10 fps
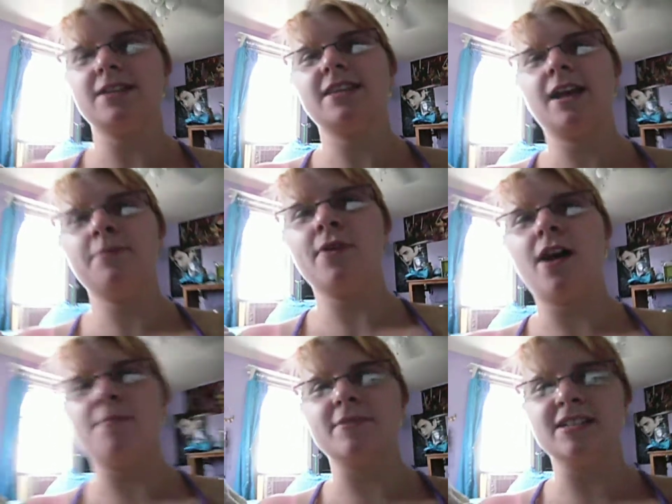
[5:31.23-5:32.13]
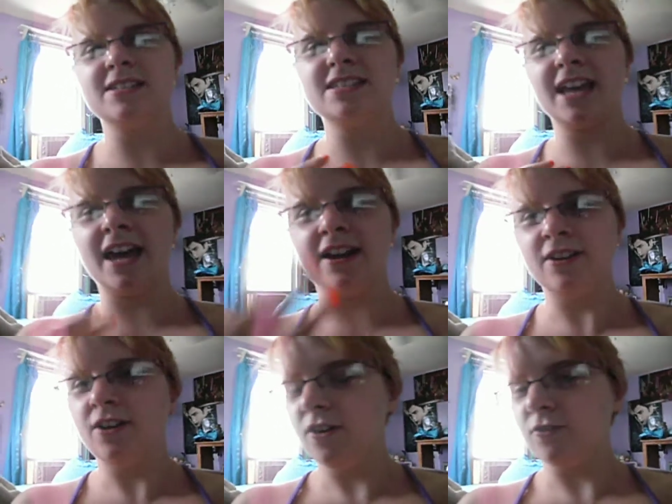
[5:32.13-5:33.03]
that I promised, and
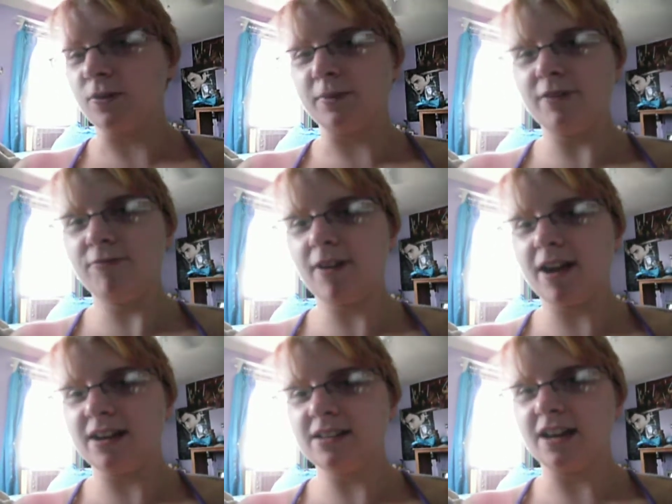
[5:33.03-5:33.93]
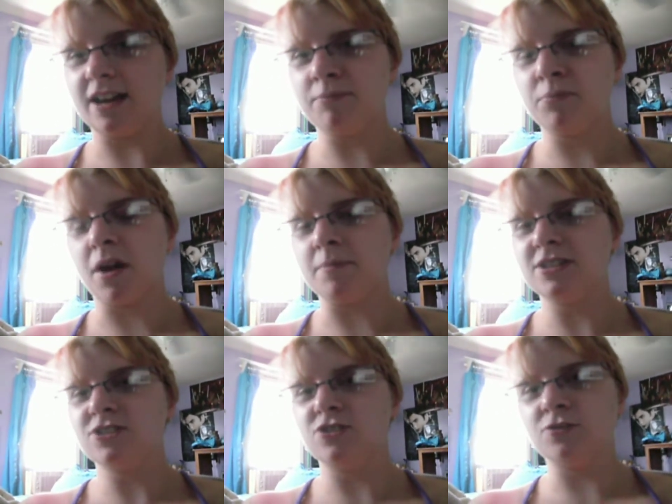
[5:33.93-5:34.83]
for my friend, I
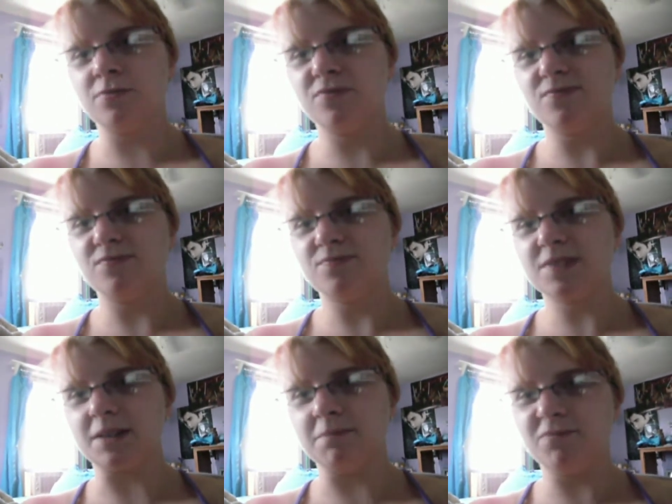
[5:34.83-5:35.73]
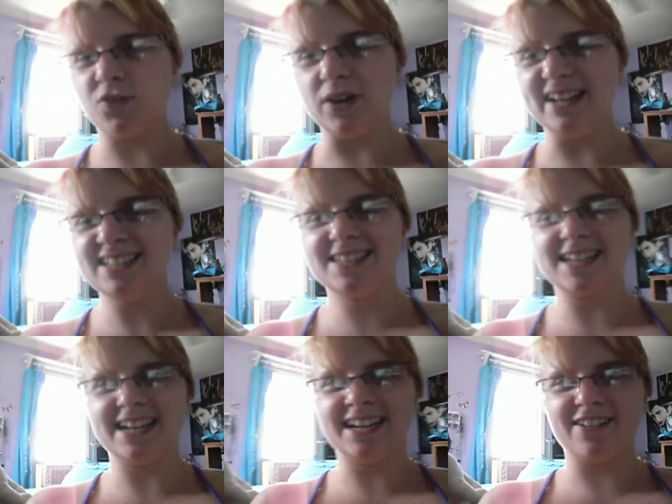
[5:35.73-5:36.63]
promised you some voice,
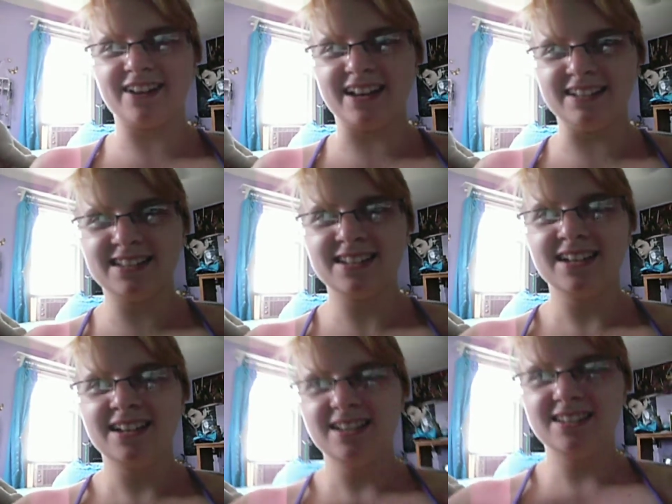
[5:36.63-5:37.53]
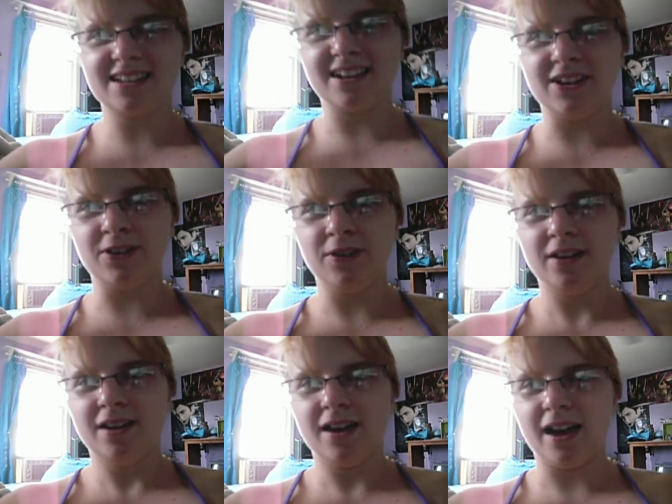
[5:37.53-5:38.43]
and here it is. So
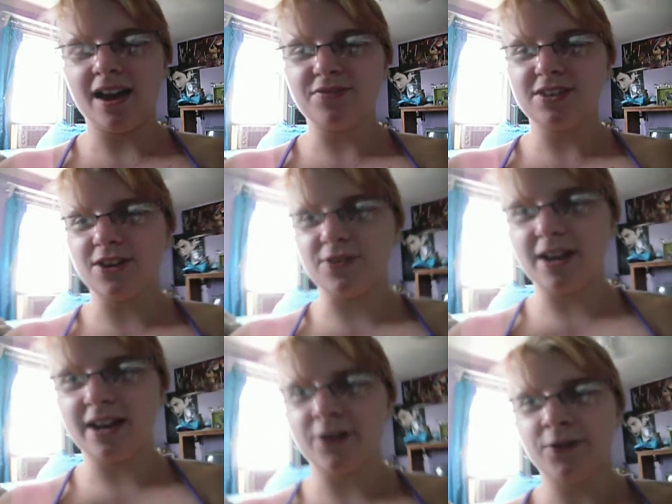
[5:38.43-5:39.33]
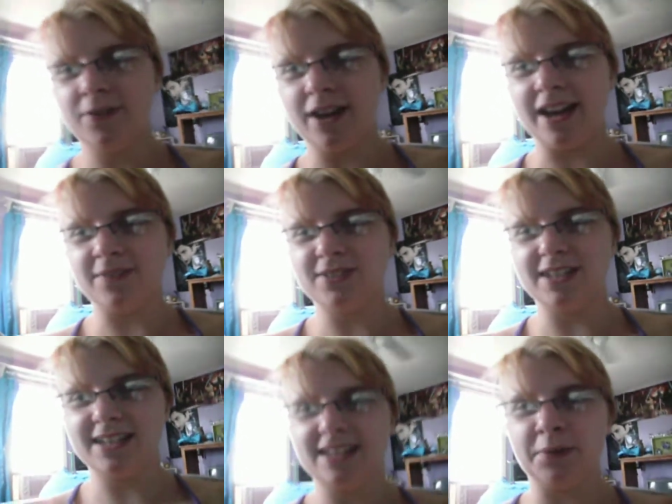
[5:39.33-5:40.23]
I have to go now. I have
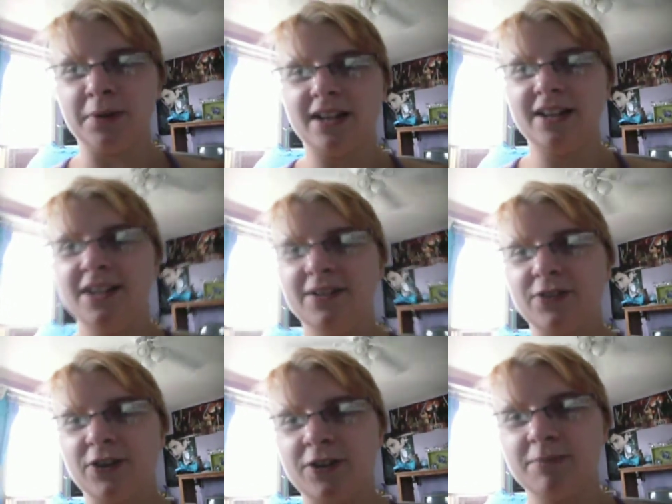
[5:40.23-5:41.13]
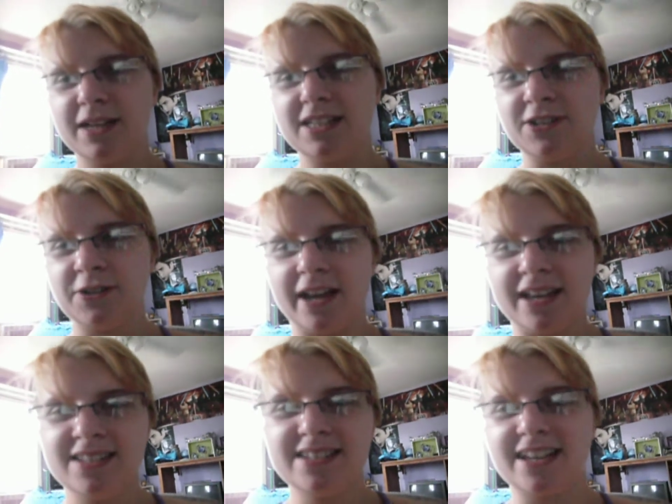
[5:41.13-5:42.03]
to get ready for my dinner
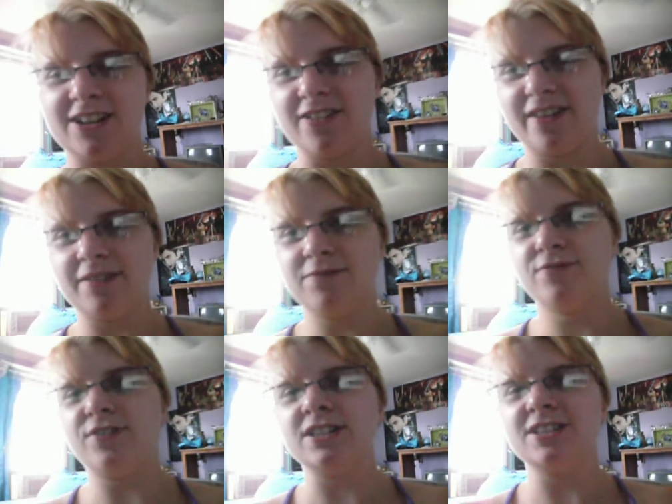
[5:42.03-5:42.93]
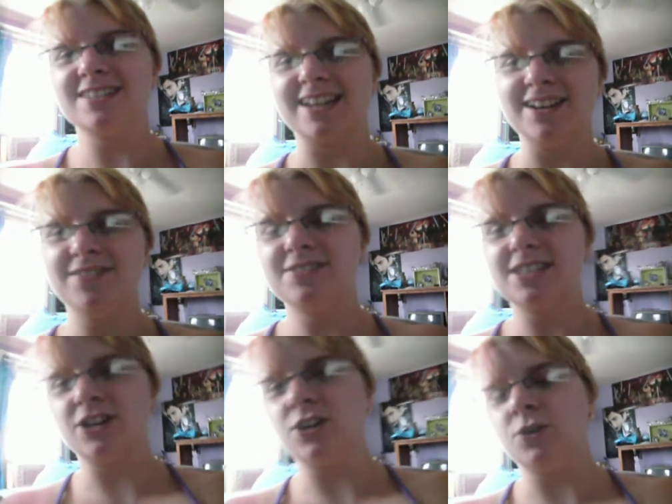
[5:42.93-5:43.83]
guests and all that fun stuff.
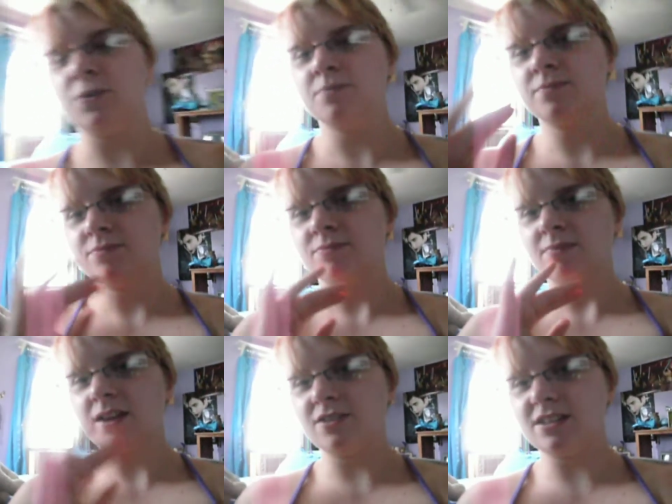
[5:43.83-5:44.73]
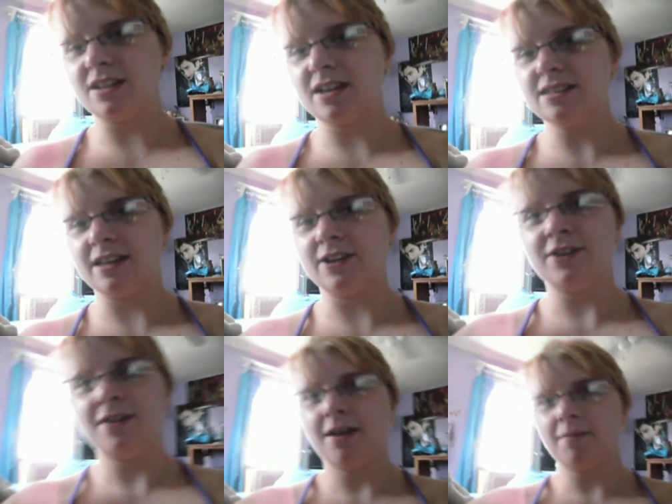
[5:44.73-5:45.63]
So I'll see you guys
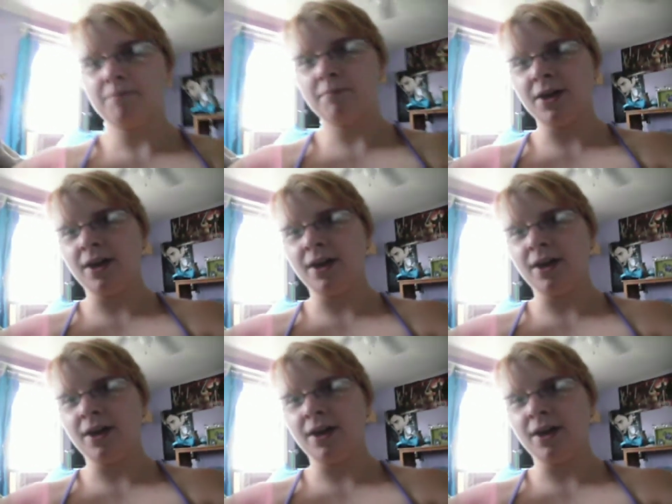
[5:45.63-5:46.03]
later. Bye.